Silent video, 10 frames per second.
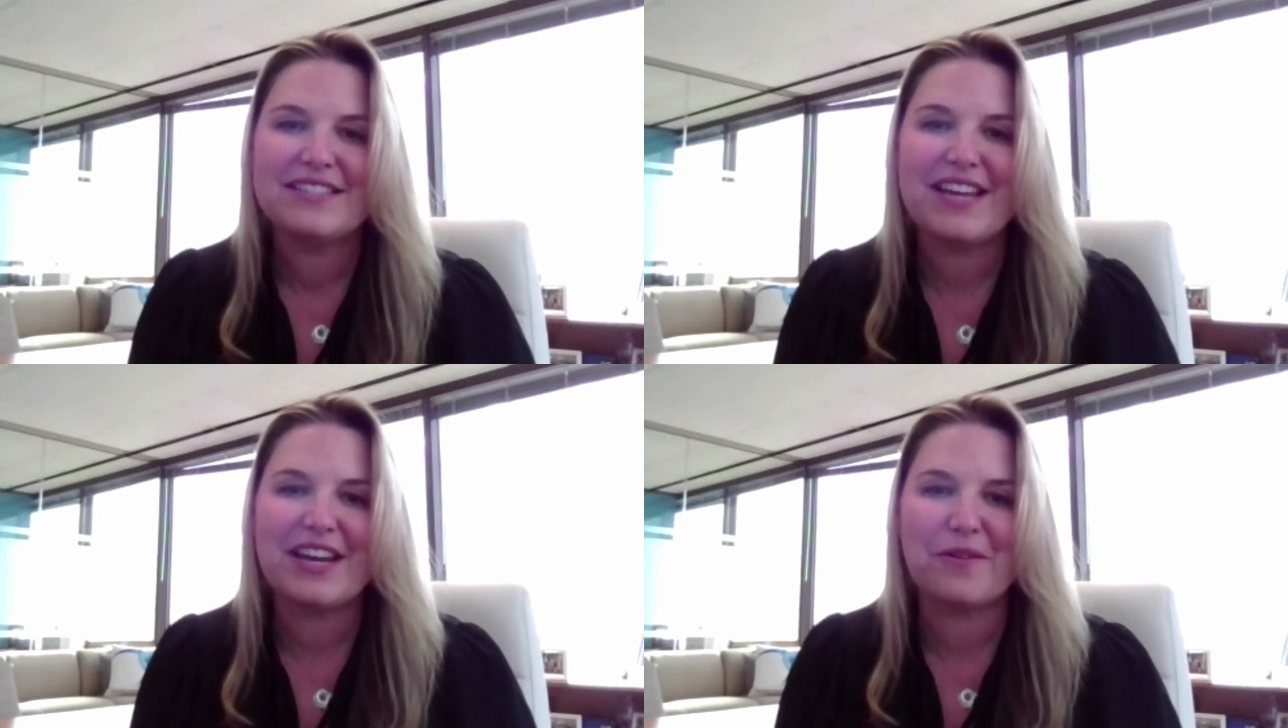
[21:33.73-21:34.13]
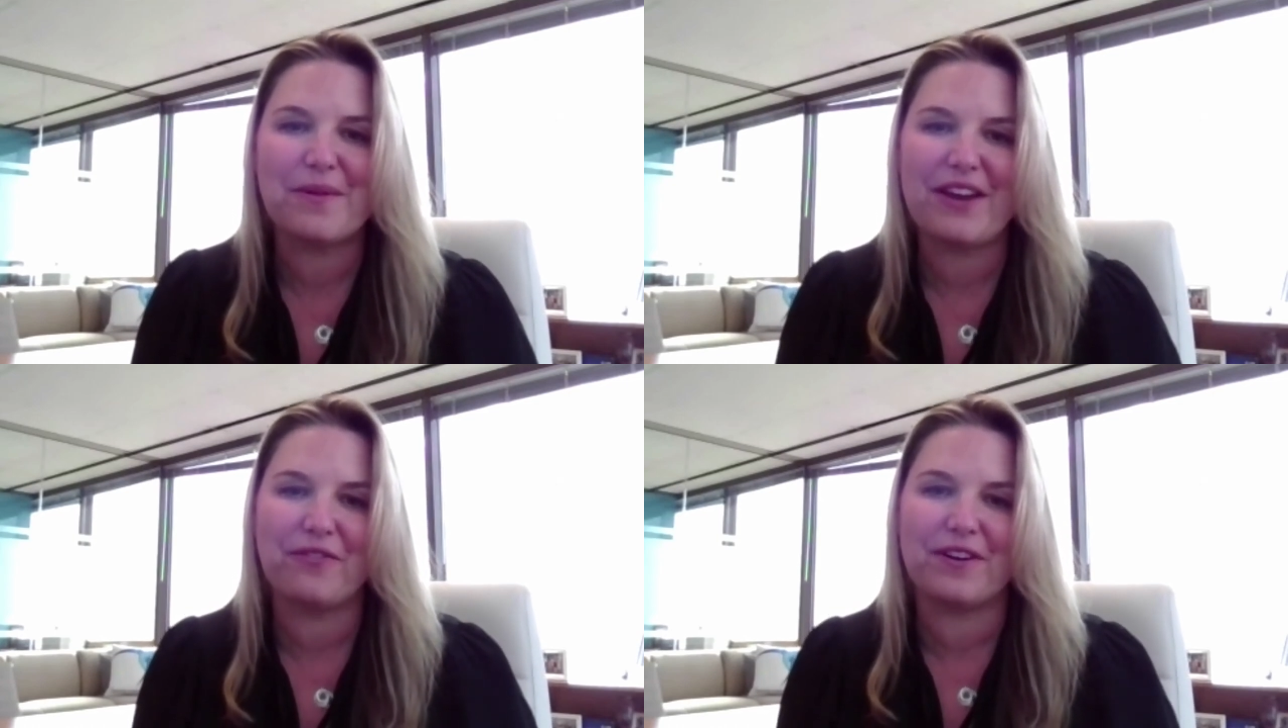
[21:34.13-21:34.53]
take
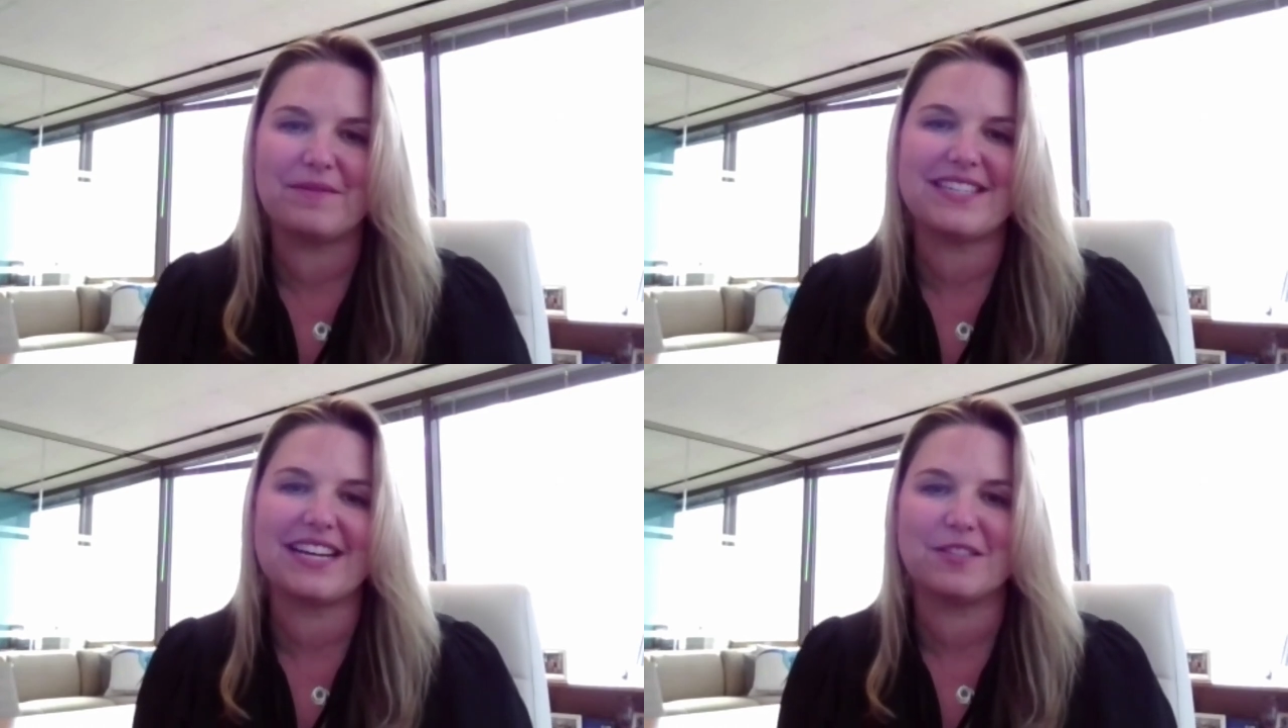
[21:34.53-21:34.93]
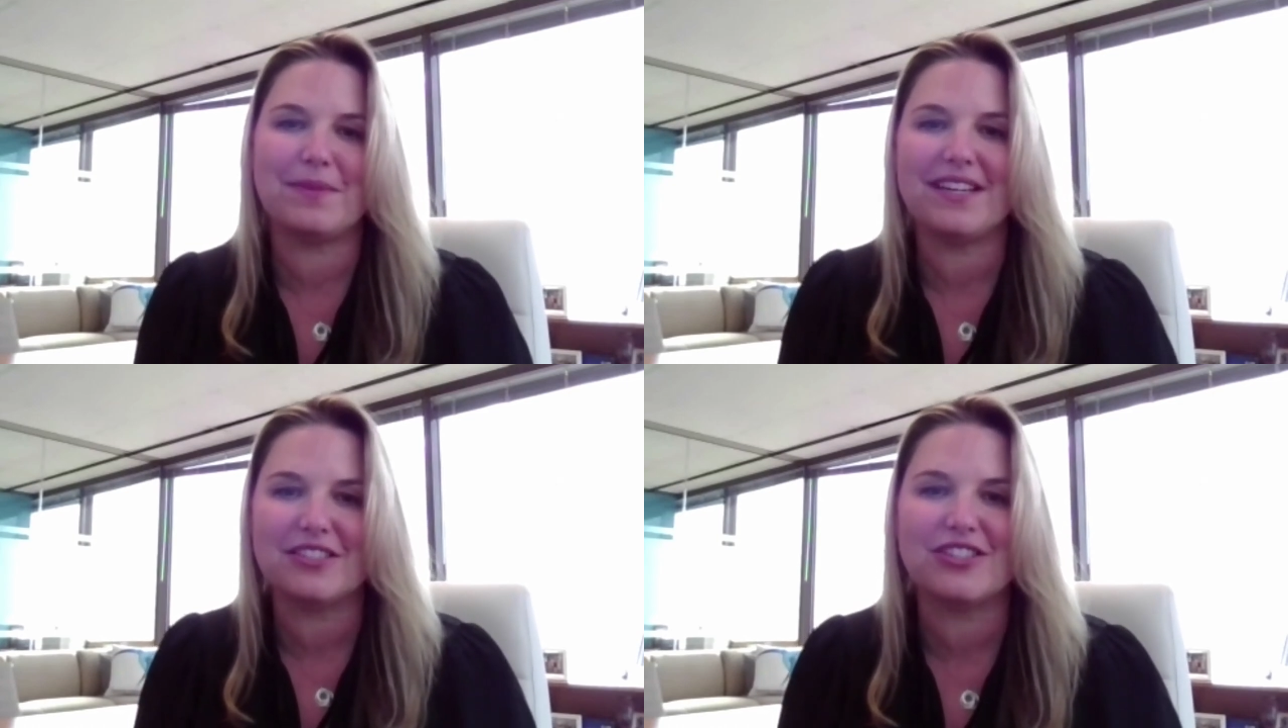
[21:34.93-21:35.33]
away from this
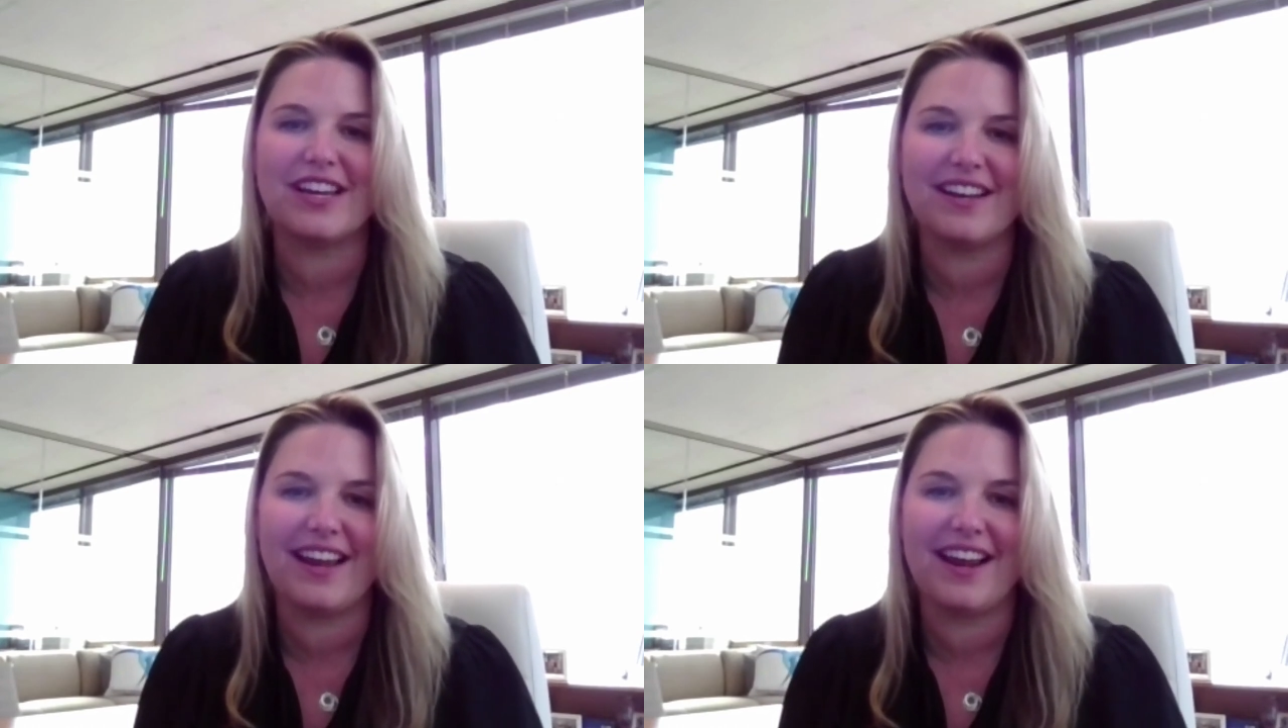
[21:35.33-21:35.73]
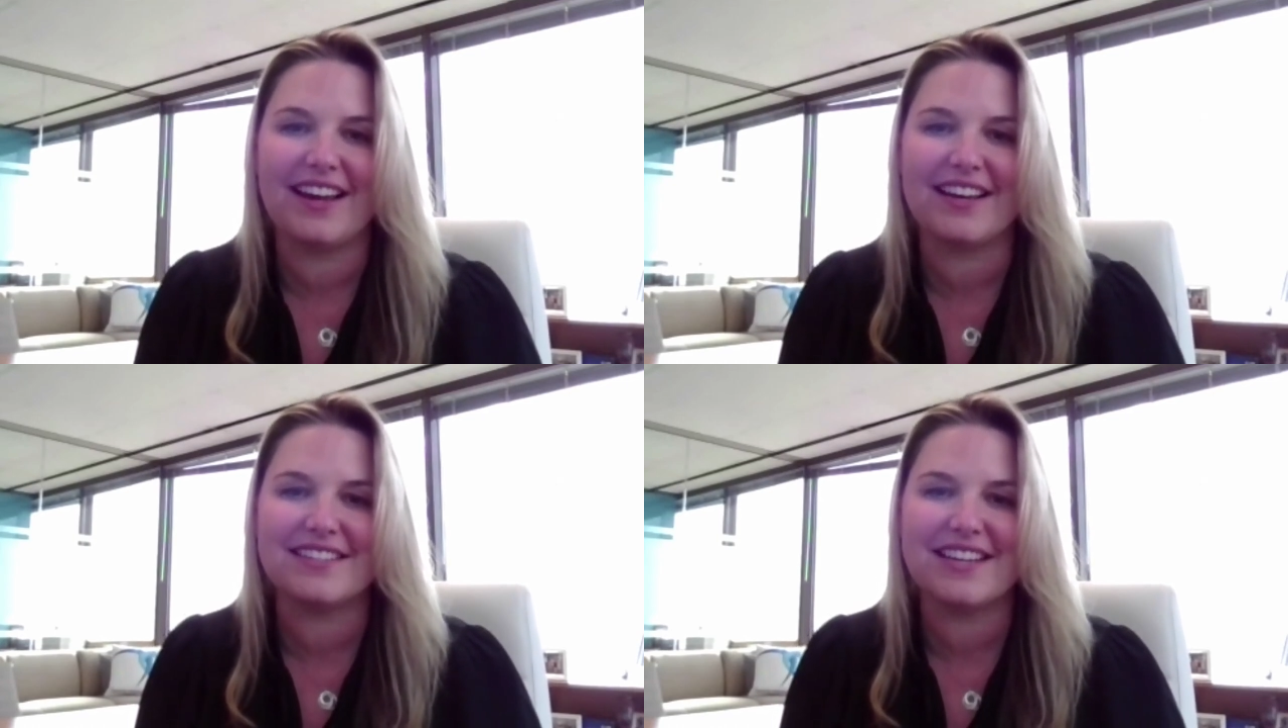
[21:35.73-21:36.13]
expedition
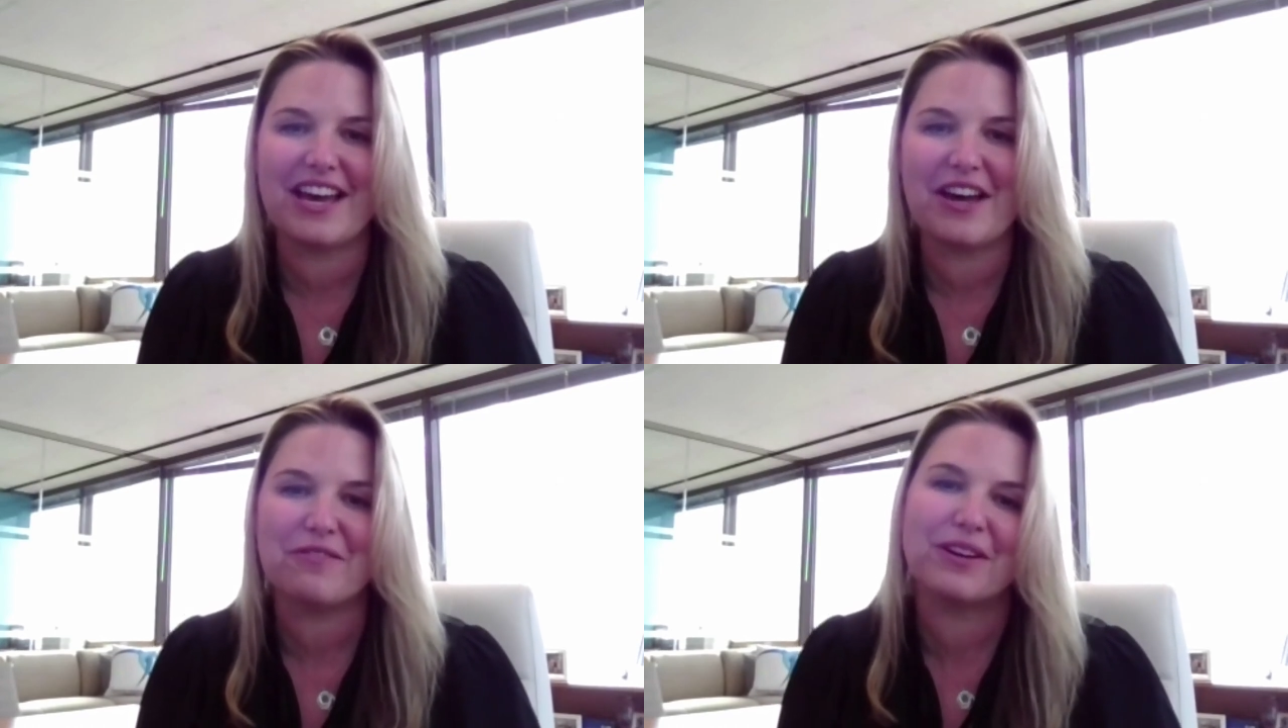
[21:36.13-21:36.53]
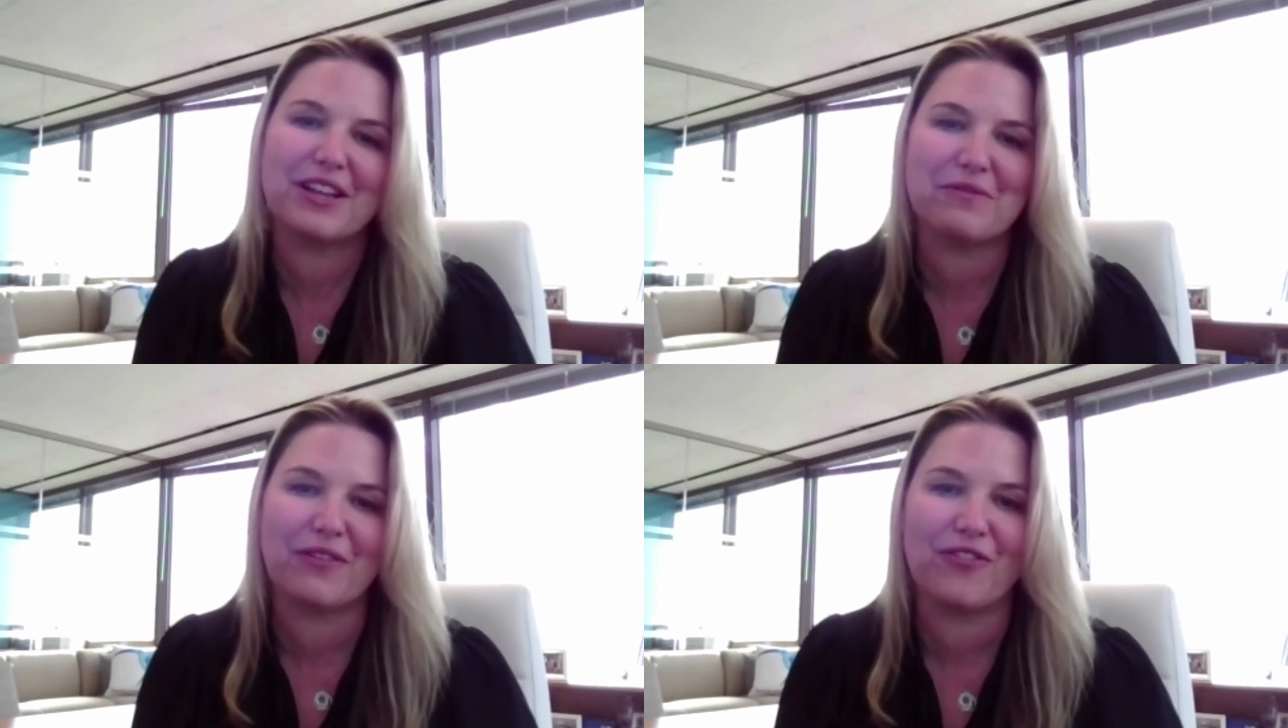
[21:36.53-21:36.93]
and uh,
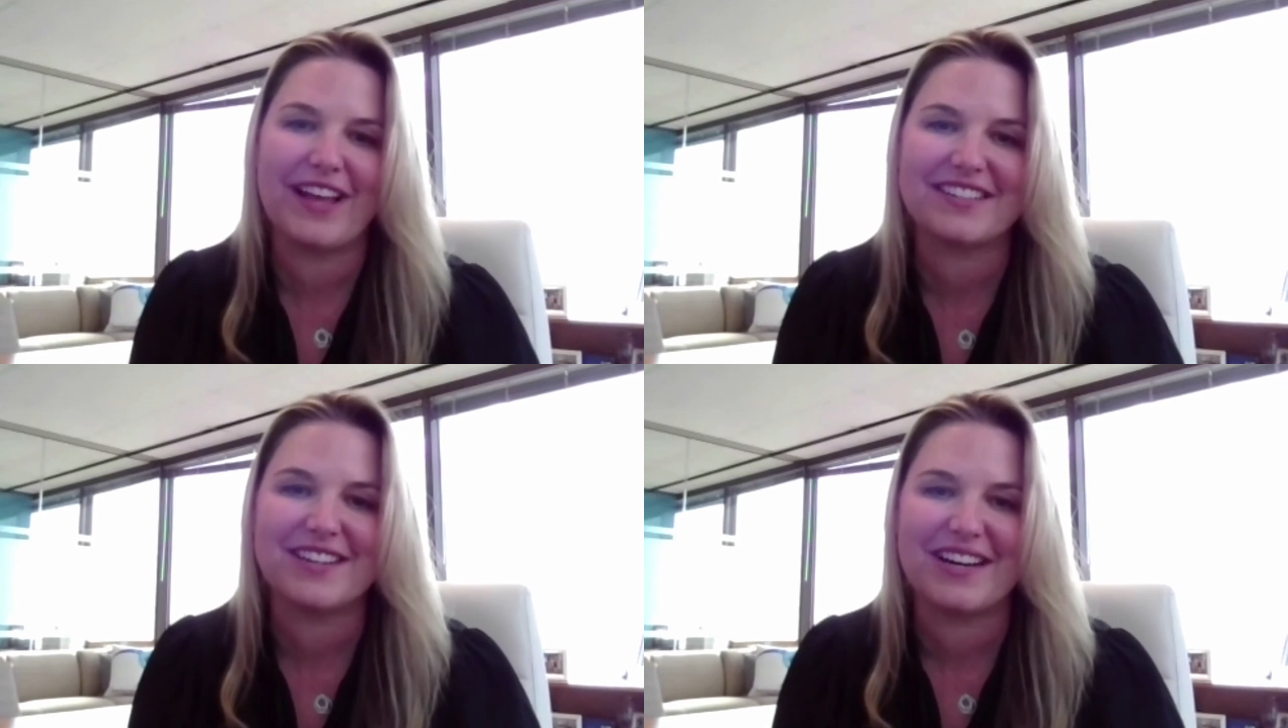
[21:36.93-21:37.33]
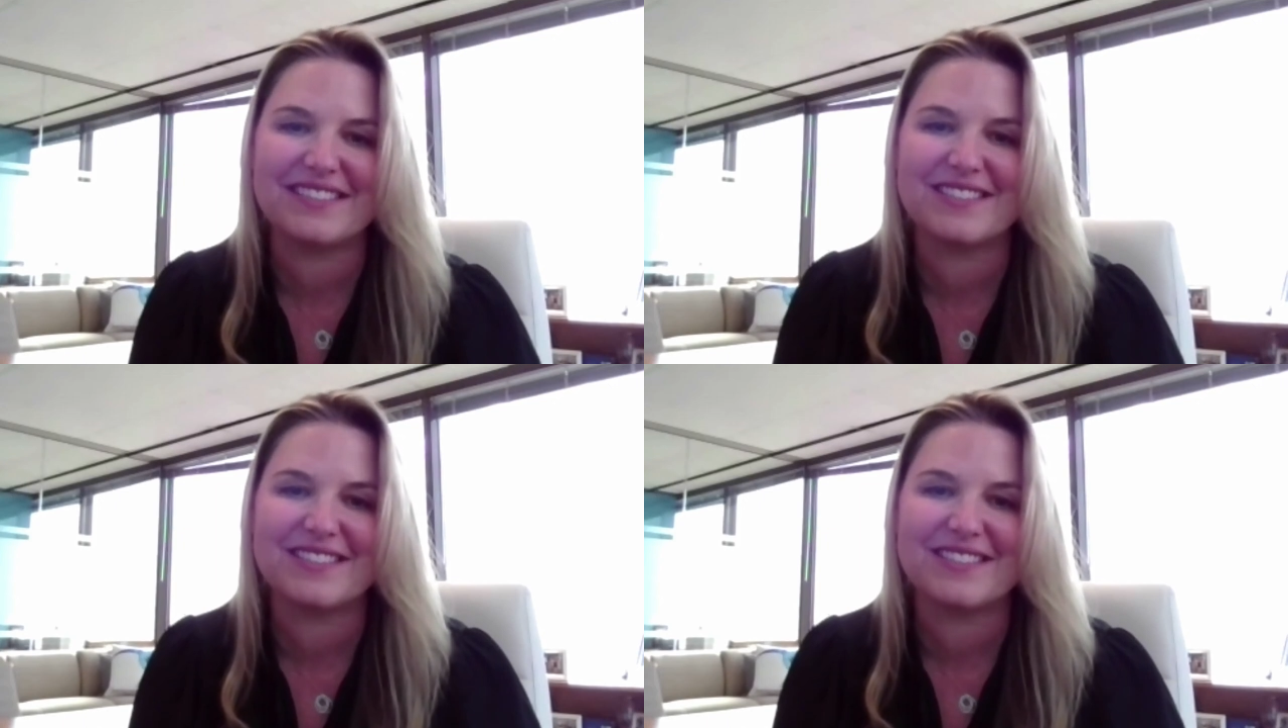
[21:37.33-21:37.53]
really reflect on.